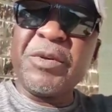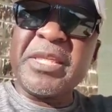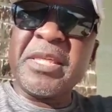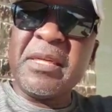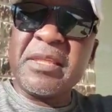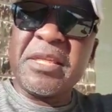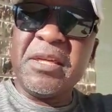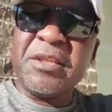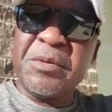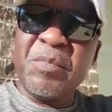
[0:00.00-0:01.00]

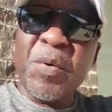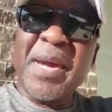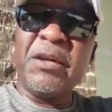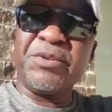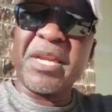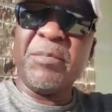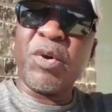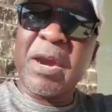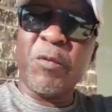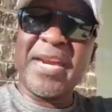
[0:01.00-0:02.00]
is
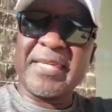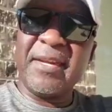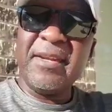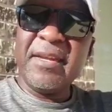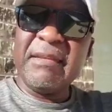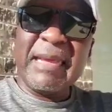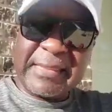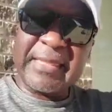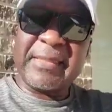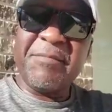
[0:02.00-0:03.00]
the
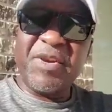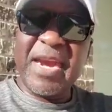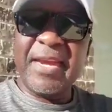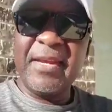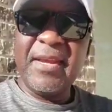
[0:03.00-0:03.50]
That's the same guy.